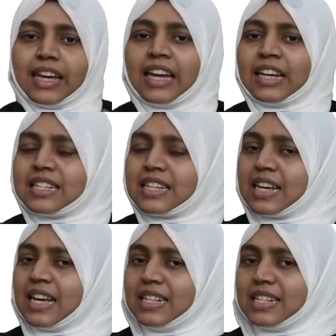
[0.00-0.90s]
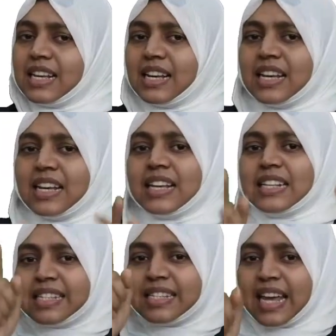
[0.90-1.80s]
It is
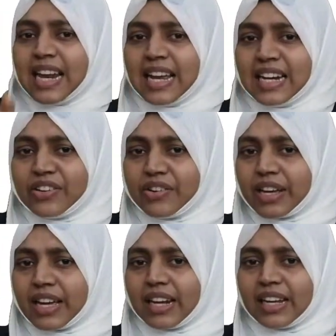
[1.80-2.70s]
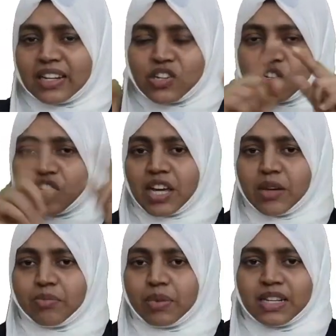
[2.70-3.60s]
cylindrical in
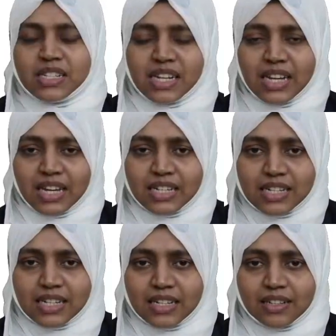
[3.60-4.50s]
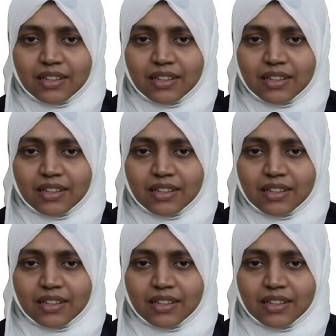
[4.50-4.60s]
shape, isn't it?